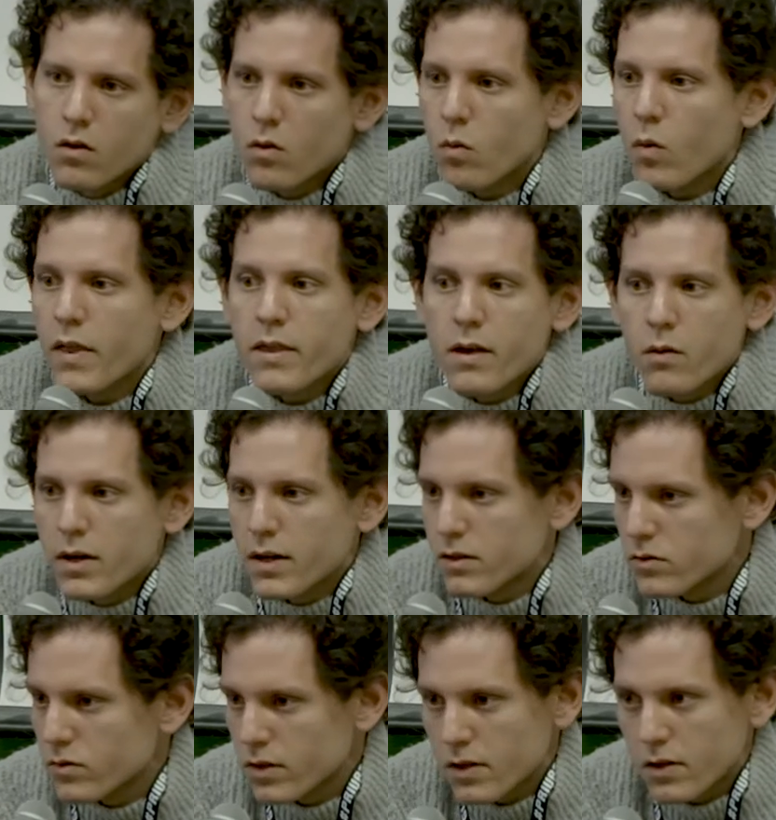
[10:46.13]
what they want to
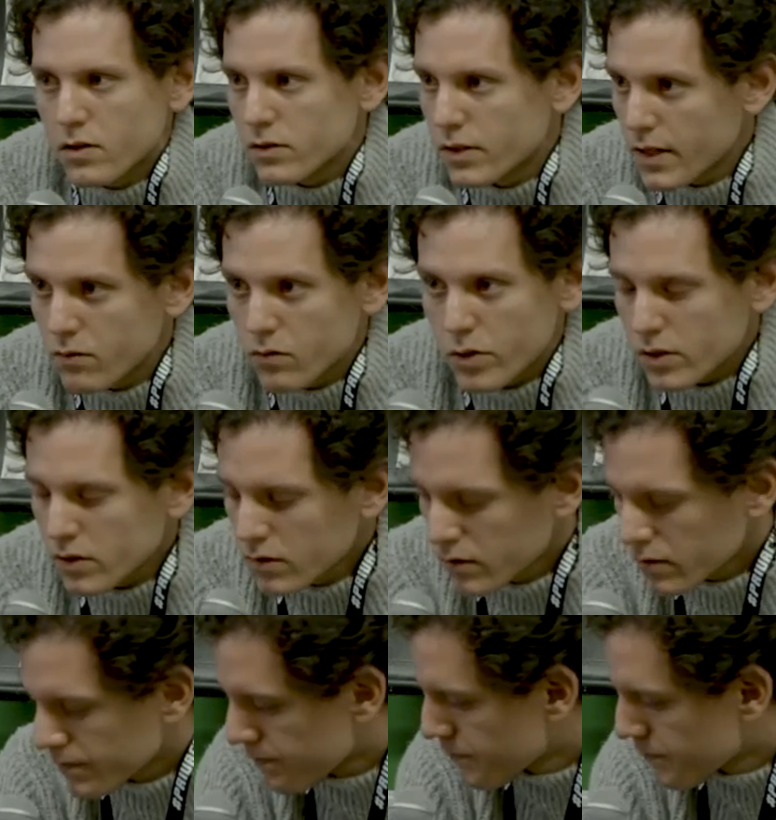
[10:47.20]
do in the online world.